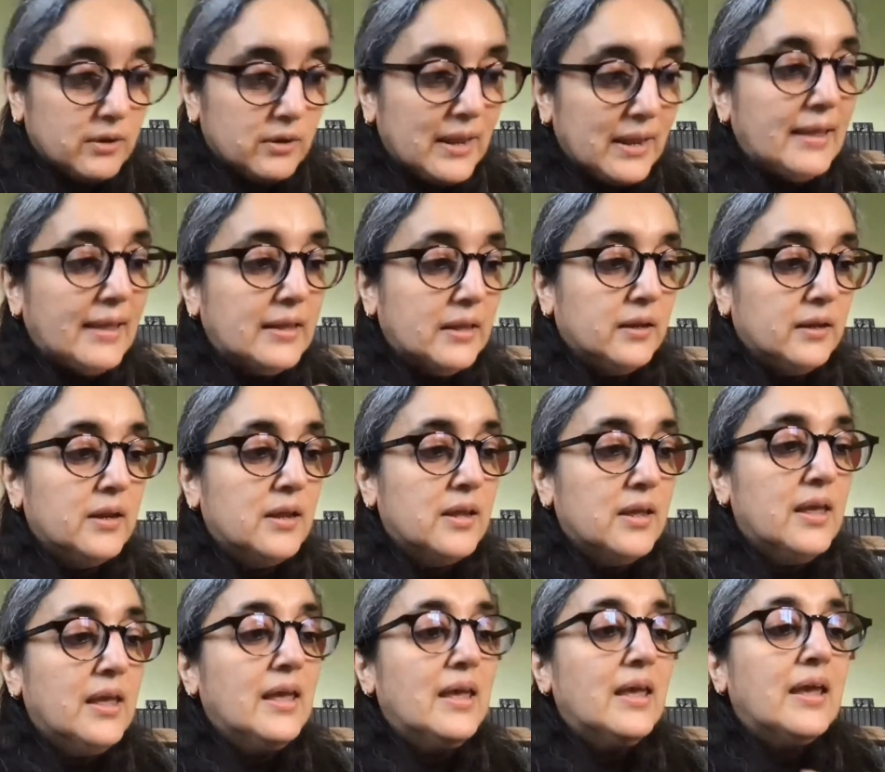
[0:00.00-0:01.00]
or Deccan,
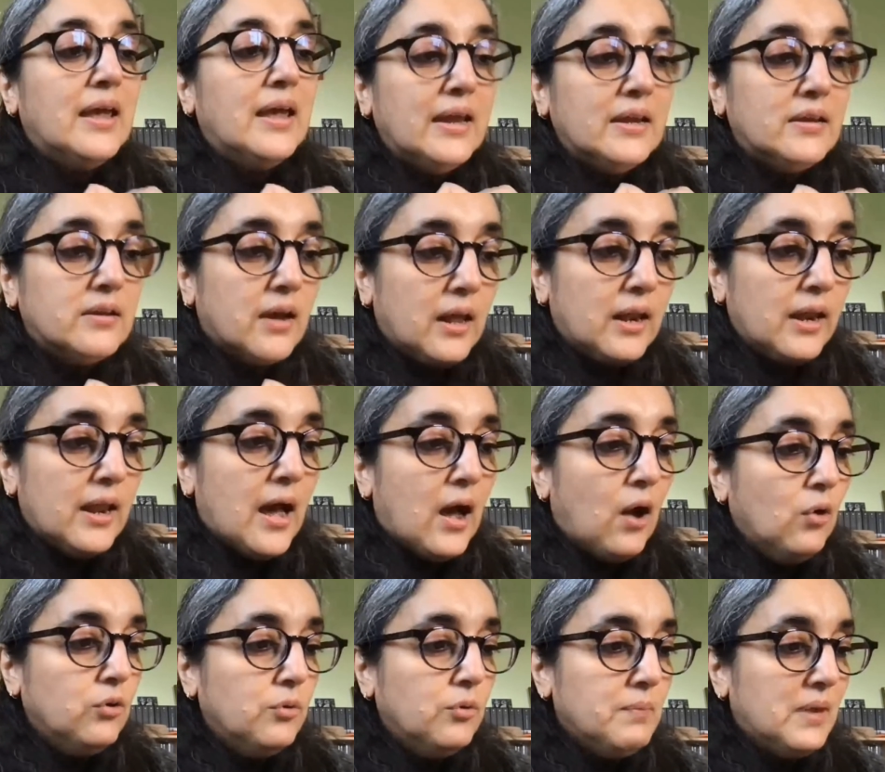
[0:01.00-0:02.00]
it
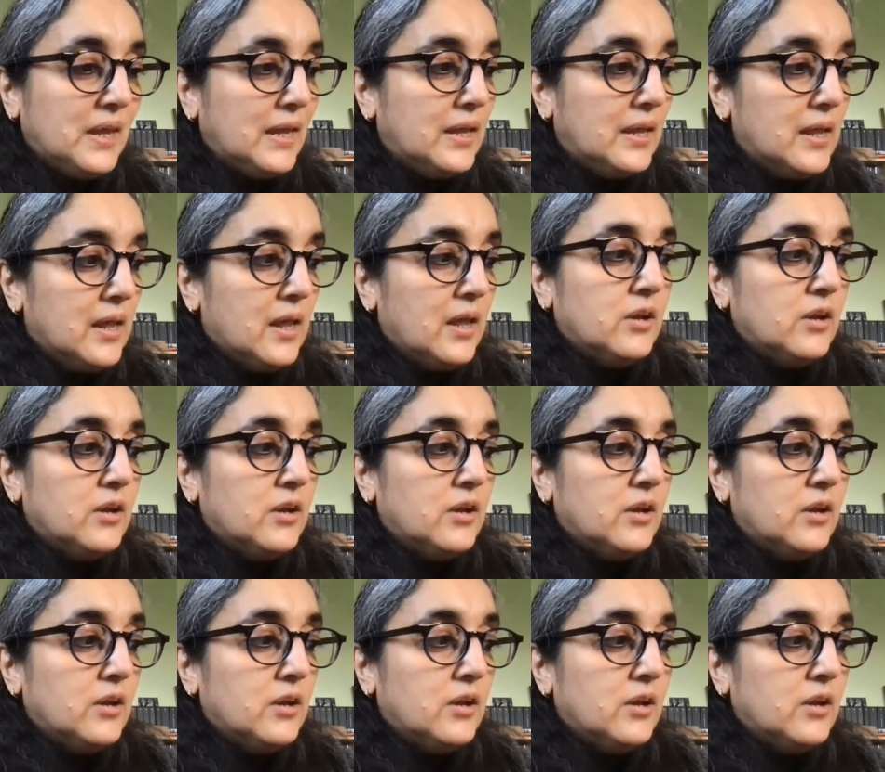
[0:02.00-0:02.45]
allowed me